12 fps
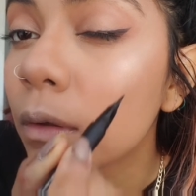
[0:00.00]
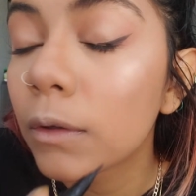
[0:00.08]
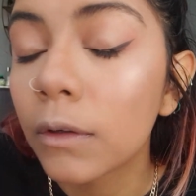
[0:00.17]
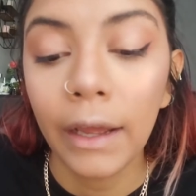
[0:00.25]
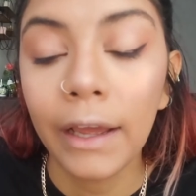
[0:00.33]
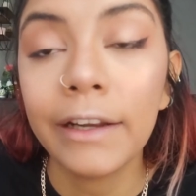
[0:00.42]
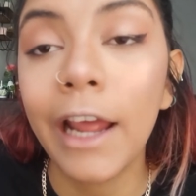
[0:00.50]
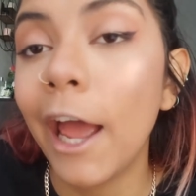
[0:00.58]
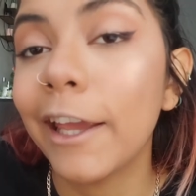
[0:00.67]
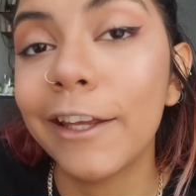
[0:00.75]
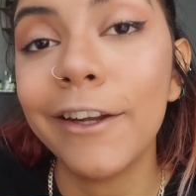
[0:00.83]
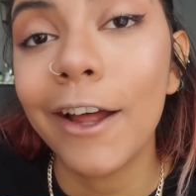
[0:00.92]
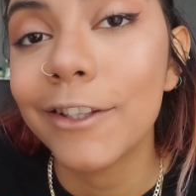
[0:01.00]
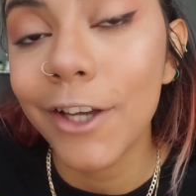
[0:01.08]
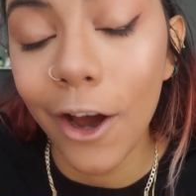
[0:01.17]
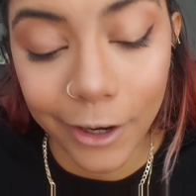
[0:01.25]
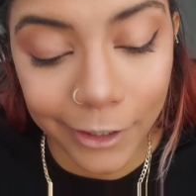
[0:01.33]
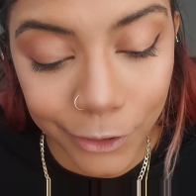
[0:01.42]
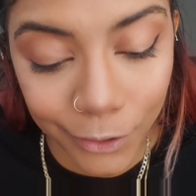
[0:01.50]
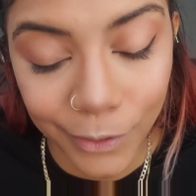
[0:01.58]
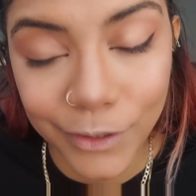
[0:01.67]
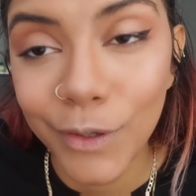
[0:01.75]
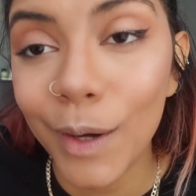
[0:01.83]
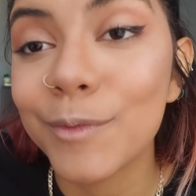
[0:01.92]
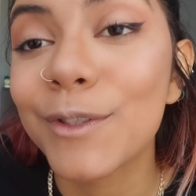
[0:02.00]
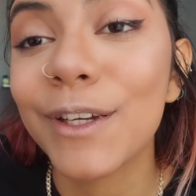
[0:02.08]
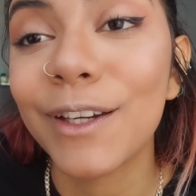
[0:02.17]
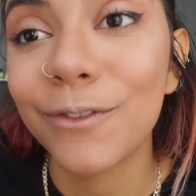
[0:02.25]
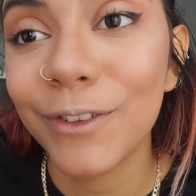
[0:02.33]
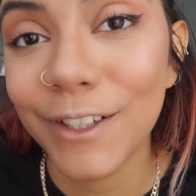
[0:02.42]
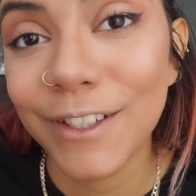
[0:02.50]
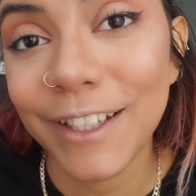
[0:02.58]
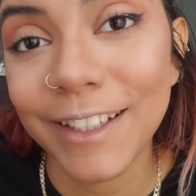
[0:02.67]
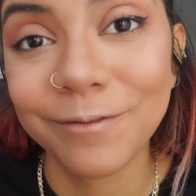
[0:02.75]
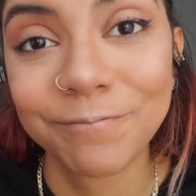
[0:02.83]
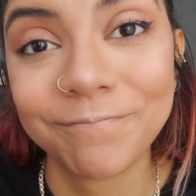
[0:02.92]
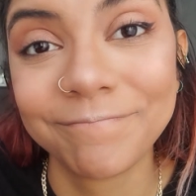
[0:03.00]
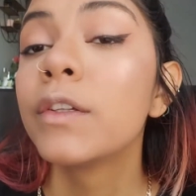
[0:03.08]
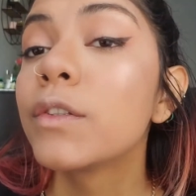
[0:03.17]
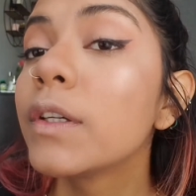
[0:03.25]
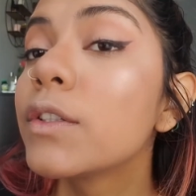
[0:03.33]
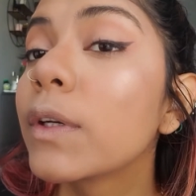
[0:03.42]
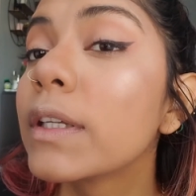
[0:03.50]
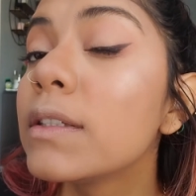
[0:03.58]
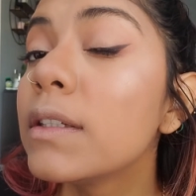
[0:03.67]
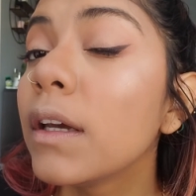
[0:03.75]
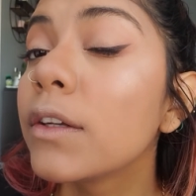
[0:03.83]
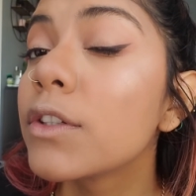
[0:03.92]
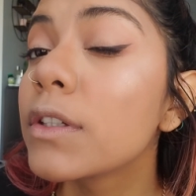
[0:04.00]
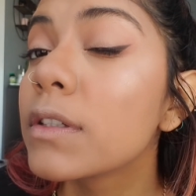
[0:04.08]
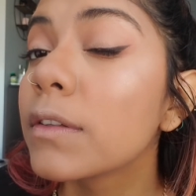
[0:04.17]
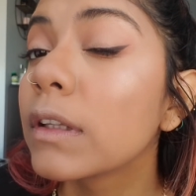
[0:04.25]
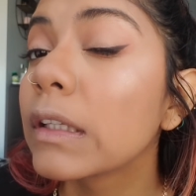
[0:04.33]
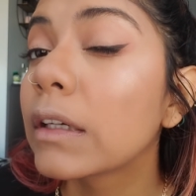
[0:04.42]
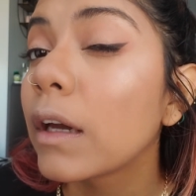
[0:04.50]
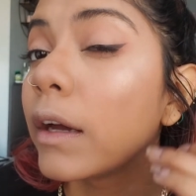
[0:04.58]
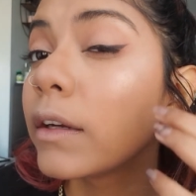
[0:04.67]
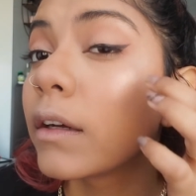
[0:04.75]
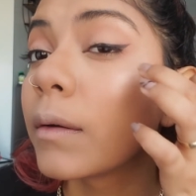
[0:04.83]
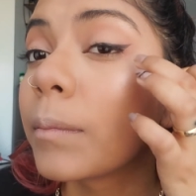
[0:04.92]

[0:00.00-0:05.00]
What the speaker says: And I cannot talk and do it, so I'm just gonna finish it. So as you can see, I just kind of